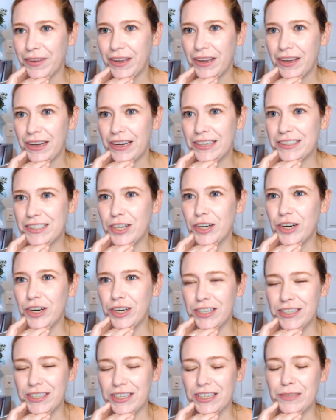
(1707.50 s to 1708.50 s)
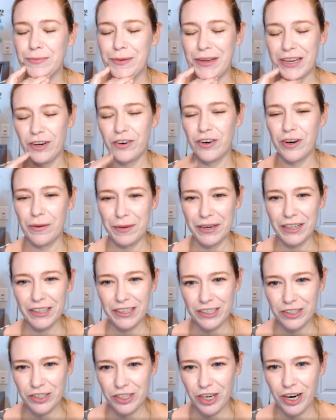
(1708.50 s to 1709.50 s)
It's a nurse that's being
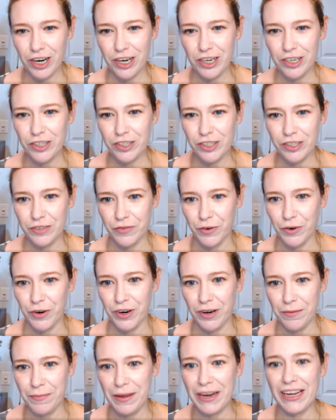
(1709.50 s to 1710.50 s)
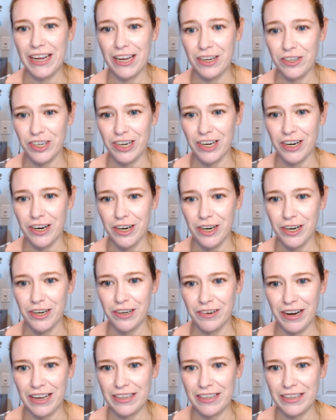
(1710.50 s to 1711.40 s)
criminally charged for a medication error,